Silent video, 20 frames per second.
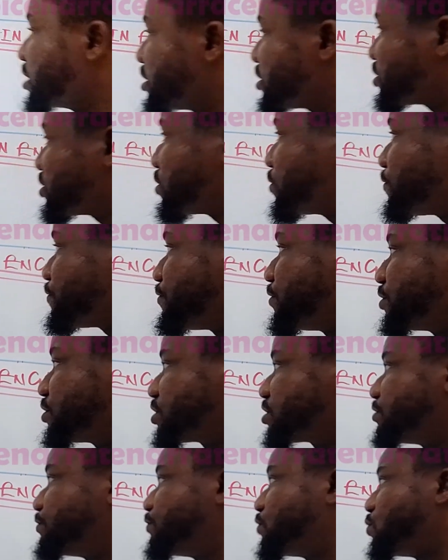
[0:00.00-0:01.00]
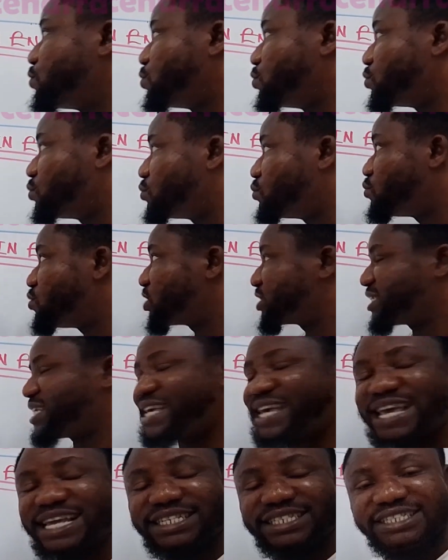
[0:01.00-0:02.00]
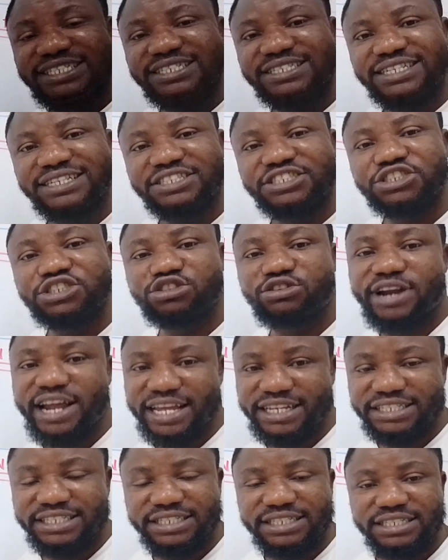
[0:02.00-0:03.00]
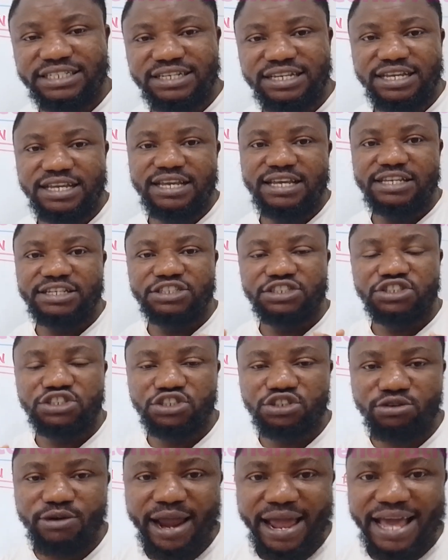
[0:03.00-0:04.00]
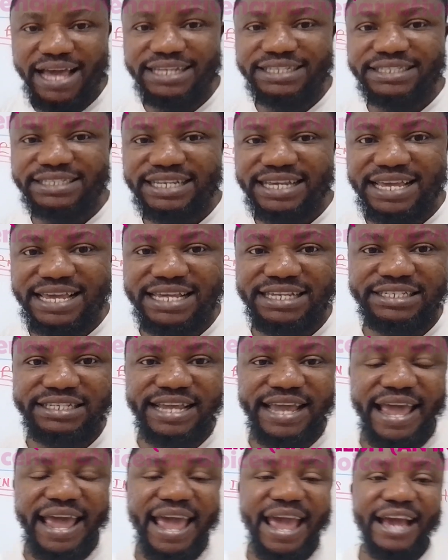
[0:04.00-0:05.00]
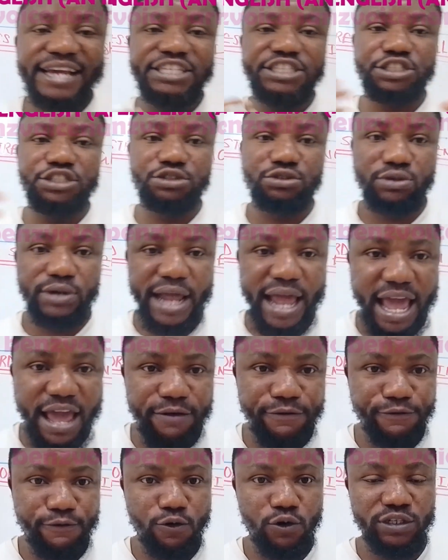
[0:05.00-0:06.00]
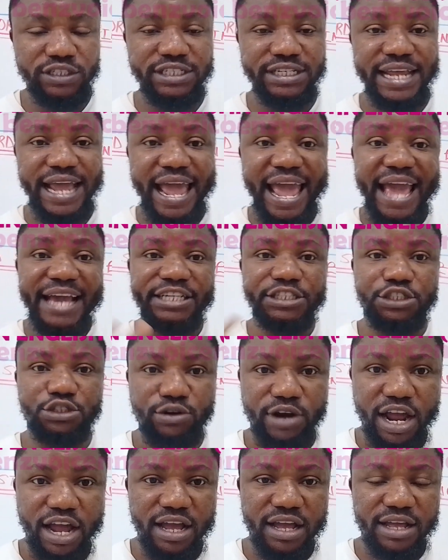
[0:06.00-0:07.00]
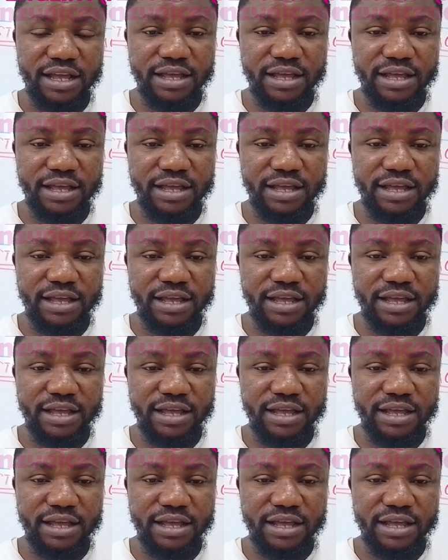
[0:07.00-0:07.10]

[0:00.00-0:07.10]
So first of all, what is stress? Stress is the extra effort, the extra